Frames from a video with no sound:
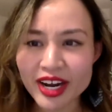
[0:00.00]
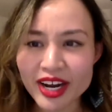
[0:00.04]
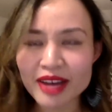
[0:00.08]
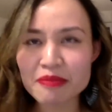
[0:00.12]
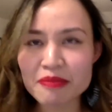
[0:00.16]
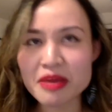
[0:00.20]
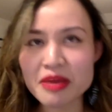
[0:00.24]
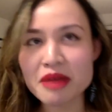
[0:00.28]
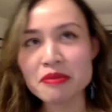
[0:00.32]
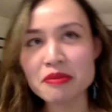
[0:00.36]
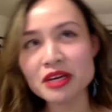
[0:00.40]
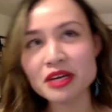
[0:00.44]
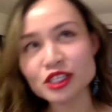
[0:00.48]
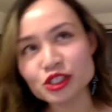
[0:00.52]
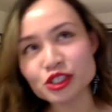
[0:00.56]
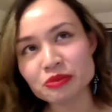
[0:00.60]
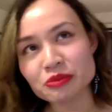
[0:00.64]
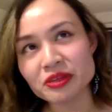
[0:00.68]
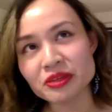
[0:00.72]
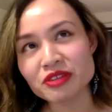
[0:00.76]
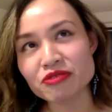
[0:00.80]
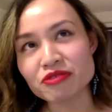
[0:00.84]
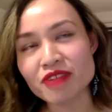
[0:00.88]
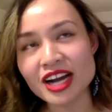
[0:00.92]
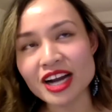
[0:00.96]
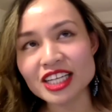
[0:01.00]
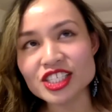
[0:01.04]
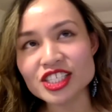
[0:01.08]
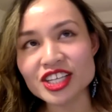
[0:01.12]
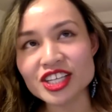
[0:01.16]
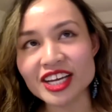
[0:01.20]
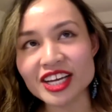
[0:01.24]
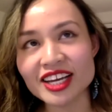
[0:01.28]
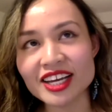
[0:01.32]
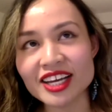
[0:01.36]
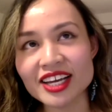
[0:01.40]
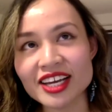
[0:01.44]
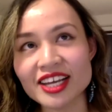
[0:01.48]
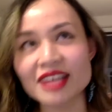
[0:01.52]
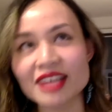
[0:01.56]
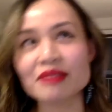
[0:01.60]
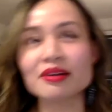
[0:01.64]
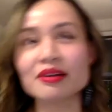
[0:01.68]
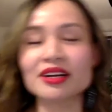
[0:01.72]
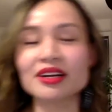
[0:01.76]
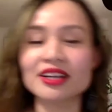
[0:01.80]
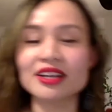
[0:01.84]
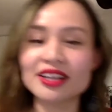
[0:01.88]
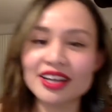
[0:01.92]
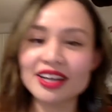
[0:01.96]
Maybe it should be the fried chicken,
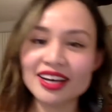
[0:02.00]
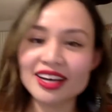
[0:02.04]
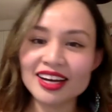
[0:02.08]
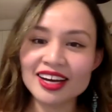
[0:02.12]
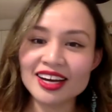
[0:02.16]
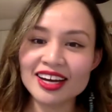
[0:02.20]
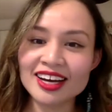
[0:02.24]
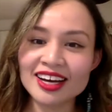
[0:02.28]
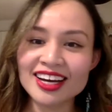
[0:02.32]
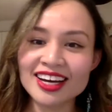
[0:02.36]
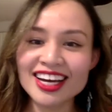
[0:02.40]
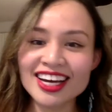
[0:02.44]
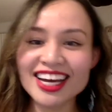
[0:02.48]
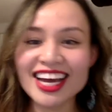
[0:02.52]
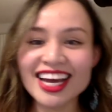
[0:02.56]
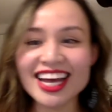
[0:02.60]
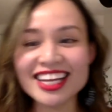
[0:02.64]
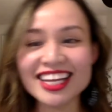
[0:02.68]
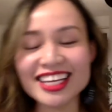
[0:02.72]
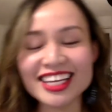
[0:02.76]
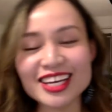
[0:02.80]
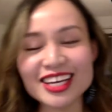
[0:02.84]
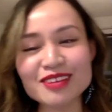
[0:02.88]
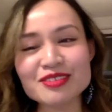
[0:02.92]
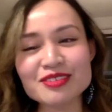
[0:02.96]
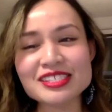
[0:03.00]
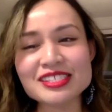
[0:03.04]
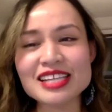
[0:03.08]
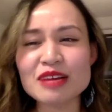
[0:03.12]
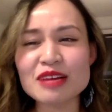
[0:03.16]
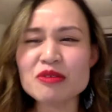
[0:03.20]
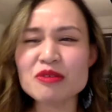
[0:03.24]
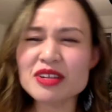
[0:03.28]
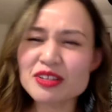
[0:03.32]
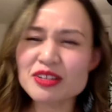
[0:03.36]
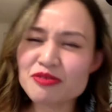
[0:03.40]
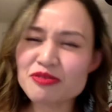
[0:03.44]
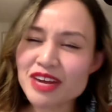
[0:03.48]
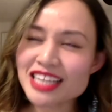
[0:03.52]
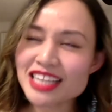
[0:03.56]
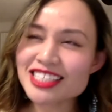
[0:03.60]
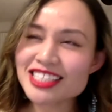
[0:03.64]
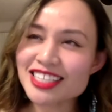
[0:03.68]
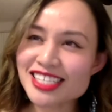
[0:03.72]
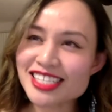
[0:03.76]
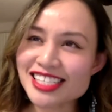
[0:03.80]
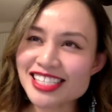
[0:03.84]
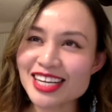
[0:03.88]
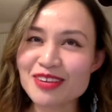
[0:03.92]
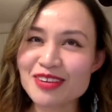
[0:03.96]
da da da. And Yin was like, well, the fried
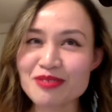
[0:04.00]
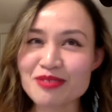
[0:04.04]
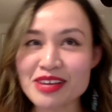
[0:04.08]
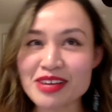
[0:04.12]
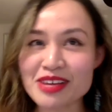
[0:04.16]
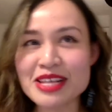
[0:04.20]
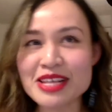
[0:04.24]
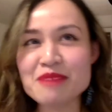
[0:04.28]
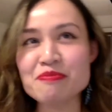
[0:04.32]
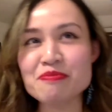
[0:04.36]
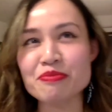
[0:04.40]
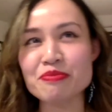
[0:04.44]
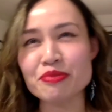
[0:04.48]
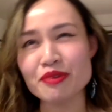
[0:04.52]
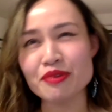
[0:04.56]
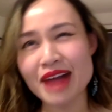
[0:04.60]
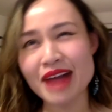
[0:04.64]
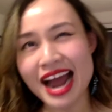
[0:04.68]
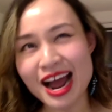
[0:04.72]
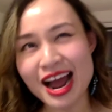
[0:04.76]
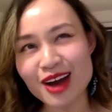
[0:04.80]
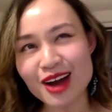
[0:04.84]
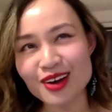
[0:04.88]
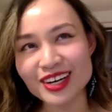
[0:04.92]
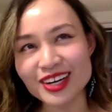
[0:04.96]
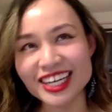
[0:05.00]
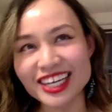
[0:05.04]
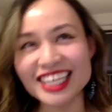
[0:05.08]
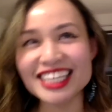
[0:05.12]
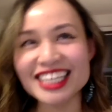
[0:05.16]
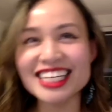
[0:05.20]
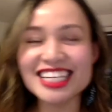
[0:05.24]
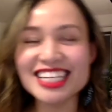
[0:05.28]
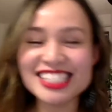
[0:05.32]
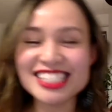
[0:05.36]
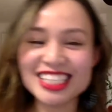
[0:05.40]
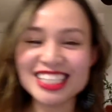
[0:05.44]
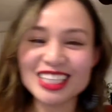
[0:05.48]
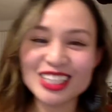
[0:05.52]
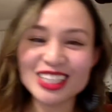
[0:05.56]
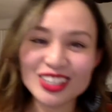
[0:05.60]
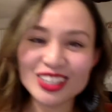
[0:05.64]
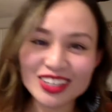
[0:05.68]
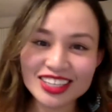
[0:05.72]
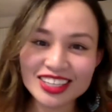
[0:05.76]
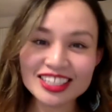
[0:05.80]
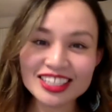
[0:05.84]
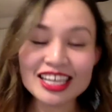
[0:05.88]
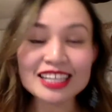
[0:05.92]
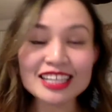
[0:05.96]
chicken's like really brown and it doesn't
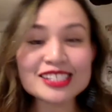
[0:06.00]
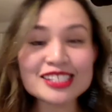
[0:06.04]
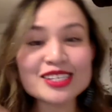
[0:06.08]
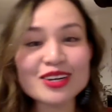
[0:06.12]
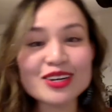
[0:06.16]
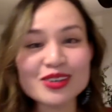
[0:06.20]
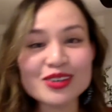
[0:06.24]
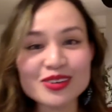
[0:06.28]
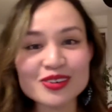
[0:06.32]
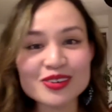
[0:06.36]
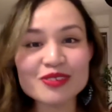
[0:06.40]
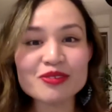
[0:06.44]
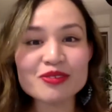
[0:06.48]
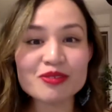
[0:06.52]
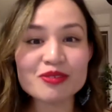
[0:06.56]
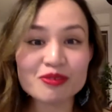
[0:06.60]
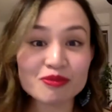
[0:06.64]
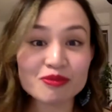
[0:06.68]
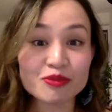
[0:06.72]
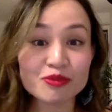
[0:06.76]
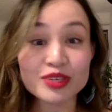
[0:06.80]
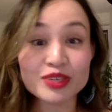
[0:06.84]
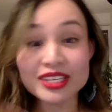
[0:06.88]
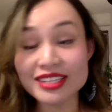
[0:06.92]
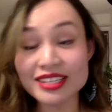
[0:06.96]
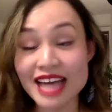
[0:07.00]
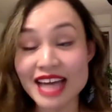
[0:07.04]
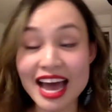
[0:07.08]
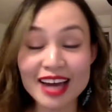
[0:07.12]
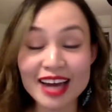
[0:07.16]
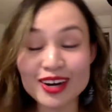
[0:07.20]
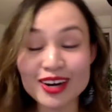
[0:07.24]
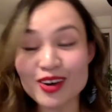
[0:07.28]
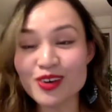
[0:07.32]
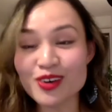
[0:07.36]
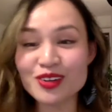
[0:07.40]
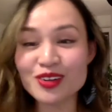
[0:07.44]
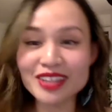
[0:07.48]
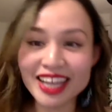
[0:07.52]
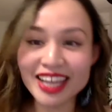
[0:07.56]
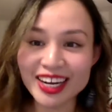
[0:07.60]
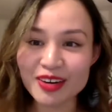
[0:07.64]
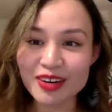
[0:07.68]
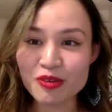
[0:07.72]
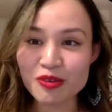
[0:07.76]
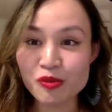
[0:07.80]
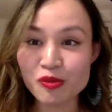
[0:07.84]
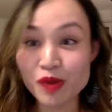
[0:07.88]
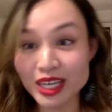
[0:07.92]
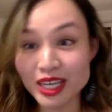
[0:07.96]
look like, so we had a whole like,
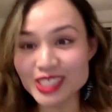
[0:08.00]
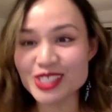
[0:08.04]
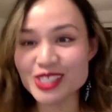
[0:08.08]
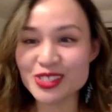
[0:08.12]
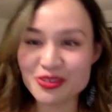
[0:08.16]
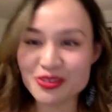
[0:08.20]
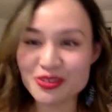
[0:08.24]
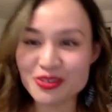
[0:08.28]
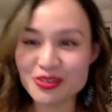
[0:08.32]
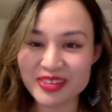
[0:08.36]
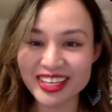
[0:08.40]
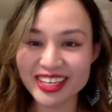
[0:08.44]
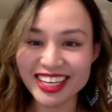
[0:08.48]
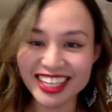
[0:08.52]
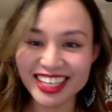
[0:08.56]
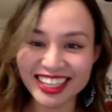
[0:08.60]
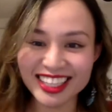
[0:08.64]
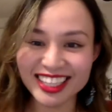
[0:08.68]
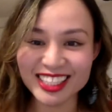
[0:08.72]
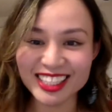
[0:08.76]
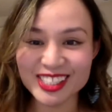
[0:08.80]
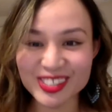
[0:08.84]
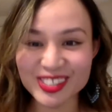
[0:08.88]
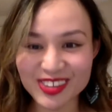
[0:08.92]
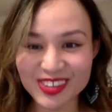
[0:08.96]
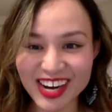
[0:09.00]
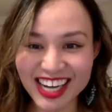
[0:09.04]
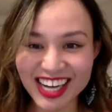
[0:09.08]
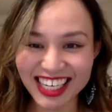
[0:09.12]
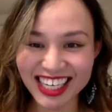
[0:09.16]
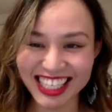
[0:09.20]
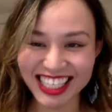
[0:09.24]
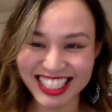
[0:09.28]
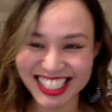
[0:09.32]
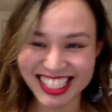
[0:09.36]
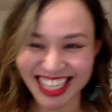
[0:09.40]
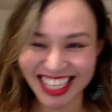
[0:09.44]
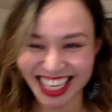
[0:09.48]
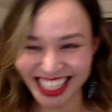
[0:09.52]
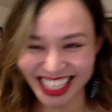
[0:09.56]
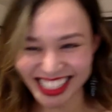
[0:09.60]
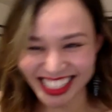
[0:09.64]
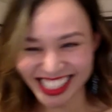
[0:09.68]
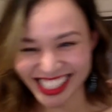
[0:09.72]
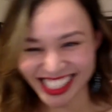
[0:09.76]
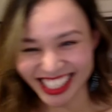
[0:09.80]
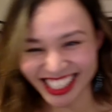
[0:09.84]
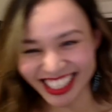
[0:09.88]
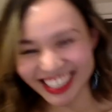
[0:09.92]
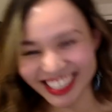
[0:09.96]
what should be in the tray
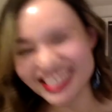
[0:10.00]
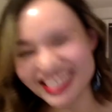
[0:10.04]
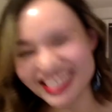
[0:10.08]
discussion.